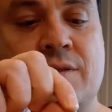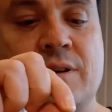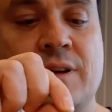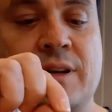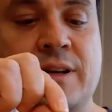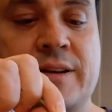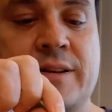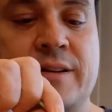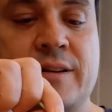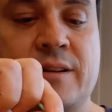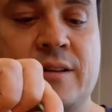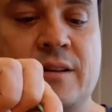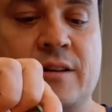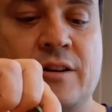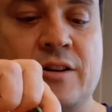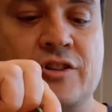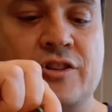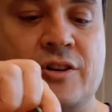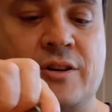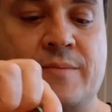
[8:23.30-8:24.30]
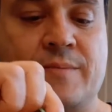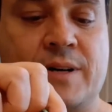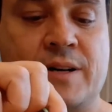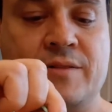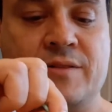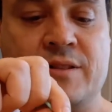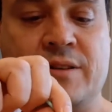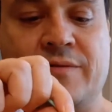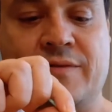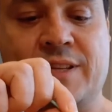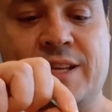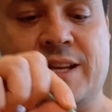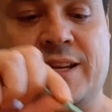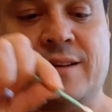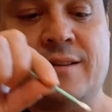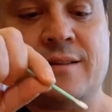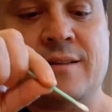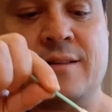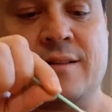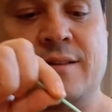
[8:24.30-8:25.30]
like larger amounts of
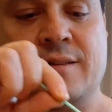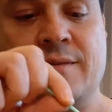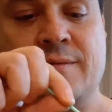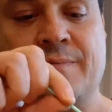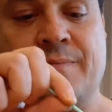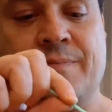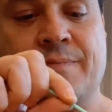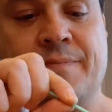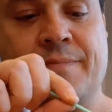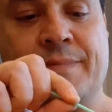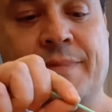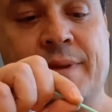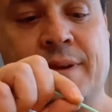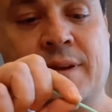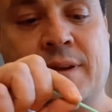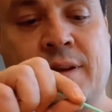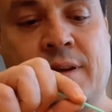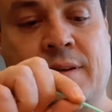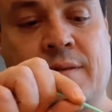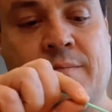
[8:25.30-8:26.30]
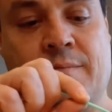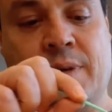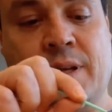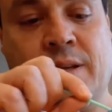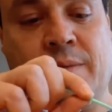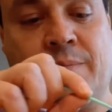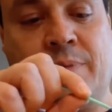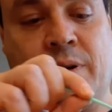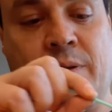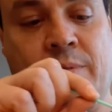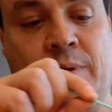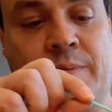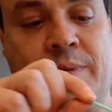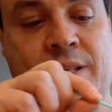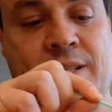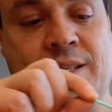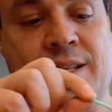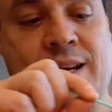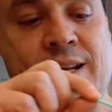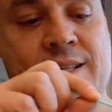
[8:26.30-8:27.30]
data. But the problem
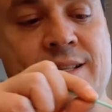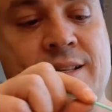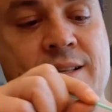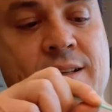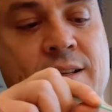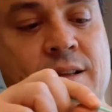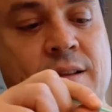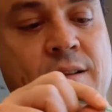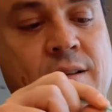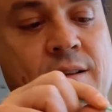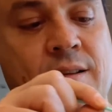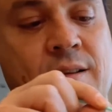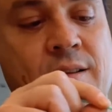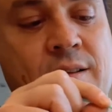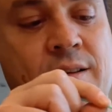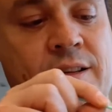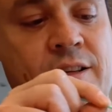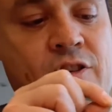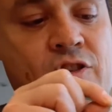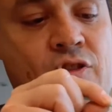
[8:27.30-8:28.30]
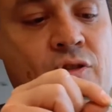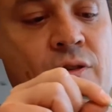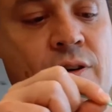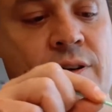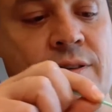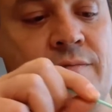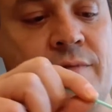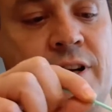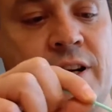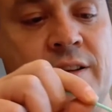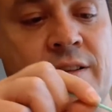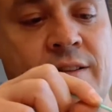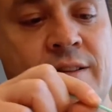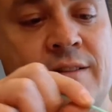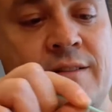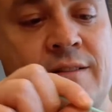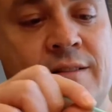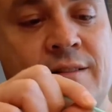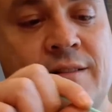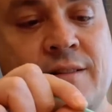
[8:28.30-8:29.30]
is that in the short run,
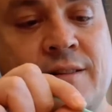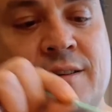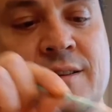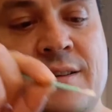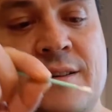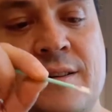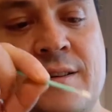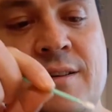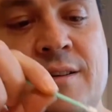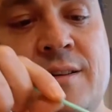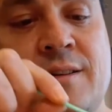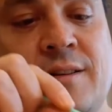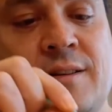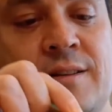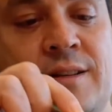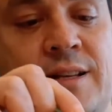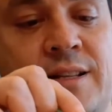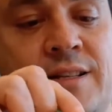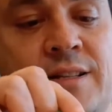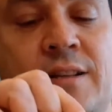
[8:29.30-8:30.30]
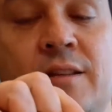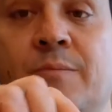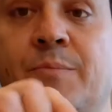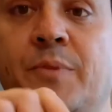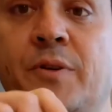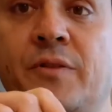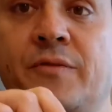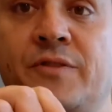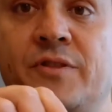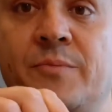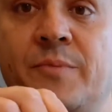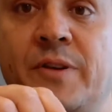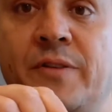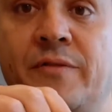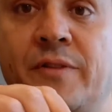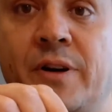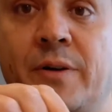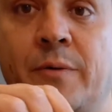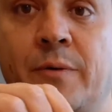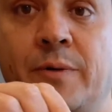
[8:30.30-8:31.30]
they didn't prove to be
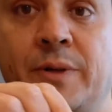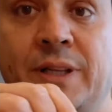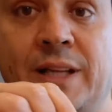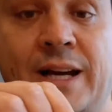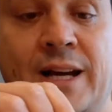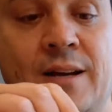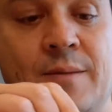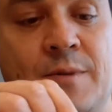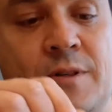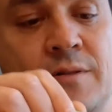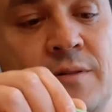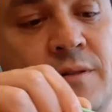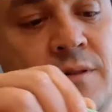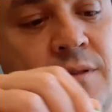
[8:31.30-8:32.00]
very reliable.